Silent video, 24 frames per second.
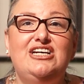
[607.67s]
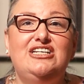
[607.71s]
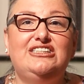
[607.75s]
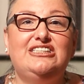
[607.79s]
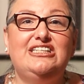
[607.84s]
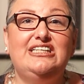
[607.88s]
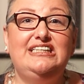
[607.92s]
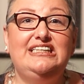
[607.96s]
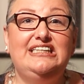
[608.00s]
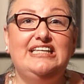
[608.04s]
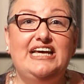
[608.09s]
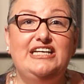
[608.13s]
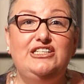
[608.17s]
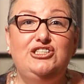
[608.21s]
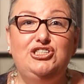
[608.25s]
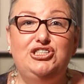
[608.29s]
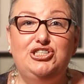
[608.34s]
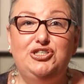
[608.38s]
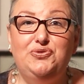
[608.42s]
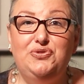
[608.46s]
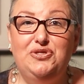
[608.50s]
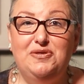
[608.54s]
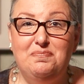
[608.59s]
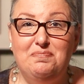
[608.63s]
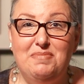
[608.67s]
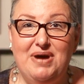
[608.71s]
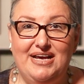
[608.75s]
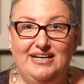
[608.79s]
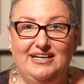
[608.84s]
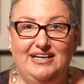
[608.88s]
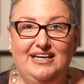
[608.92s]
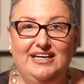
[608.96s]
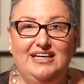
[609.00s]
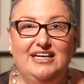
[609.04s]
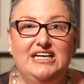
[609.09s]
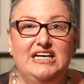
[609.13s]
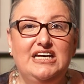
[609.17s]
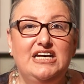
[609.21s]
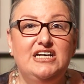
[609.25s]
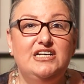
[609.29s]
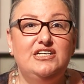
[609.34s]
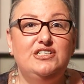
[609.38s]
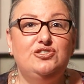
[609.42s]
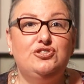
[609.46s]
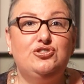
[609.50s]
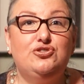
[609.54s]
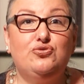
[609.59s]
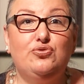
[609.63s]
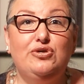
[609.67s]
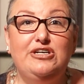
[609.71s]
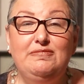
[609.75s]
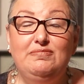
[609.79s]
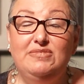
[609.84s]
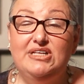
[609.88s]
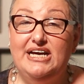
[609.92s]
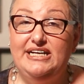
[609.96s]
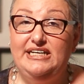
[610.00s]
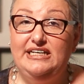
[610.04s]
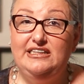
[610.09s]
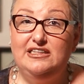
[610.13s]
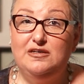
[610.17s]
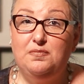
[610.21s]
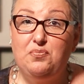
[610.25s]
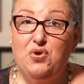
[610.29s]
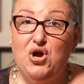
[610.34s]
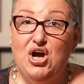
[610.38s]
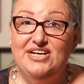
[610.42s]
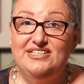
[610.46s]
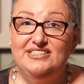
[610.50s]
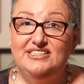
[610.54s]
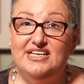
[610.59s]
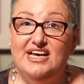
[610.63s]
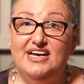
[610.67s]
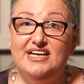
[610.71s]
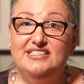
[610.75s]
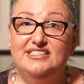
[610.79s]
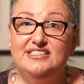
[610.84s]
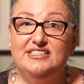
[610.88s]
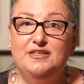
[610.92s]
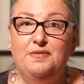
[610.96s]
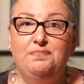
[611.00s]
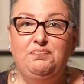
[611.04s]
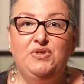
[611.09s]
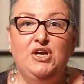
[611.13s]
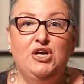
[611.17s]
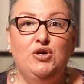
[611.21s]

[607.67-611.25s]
to lend you the money, streamlining the process.